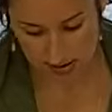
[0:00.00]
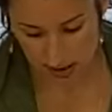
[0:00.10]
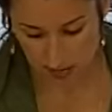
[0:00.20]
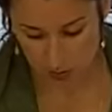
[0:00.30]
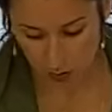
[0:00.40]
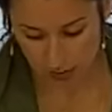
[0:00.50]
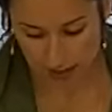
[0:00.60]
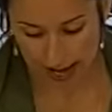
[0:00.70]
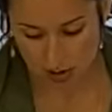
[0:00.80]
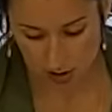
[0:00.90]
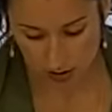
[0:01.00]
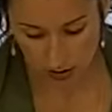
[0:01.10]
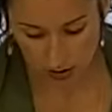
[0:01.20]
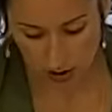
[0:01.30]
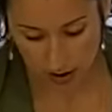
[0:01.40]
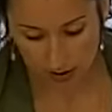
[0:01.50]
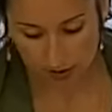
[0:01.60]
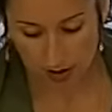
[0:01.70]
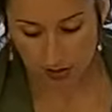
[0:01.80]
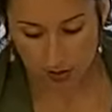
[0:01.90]
seemed more magical
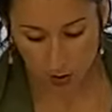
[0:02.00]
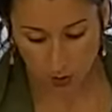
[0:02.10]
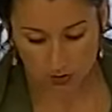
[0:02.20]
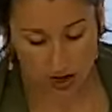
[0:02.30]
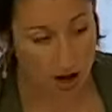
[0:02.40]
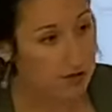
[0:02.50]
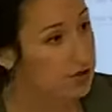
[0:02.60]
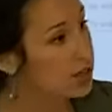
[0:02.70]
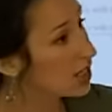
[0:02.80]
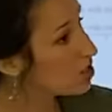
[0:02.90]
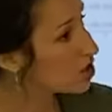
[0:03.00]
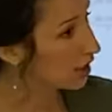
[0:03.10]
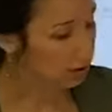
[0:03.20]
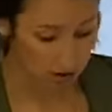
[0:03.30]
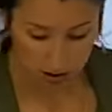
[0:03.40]
than those of the kitchen.